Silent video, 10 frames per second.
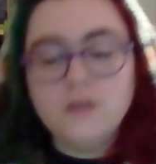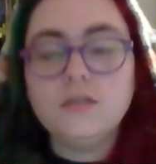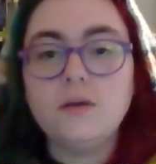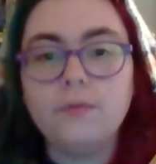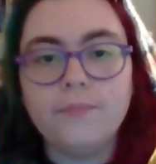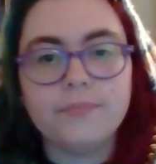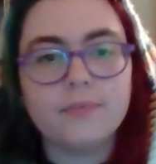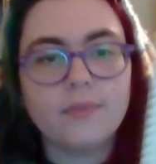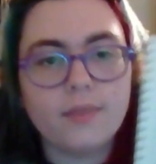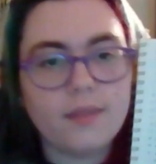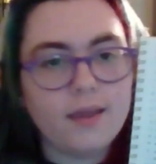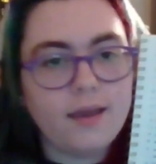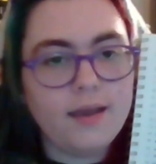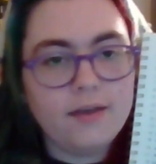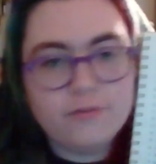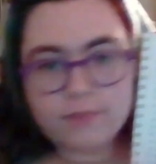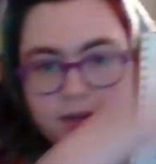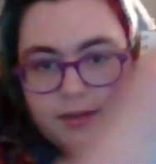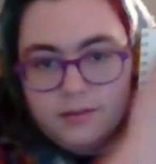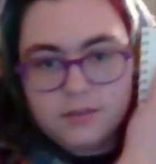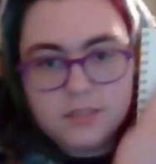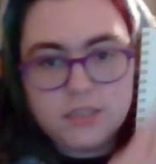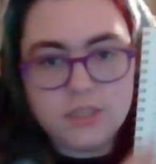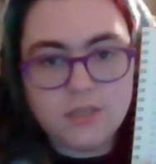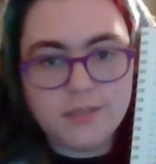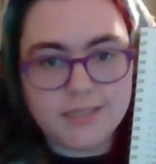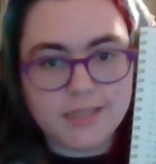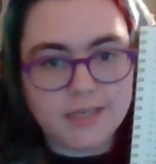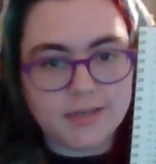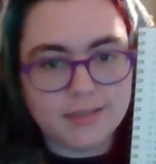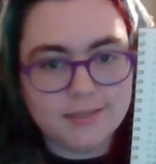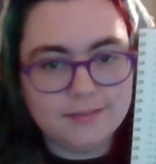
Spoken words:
So, I have my to-do list here.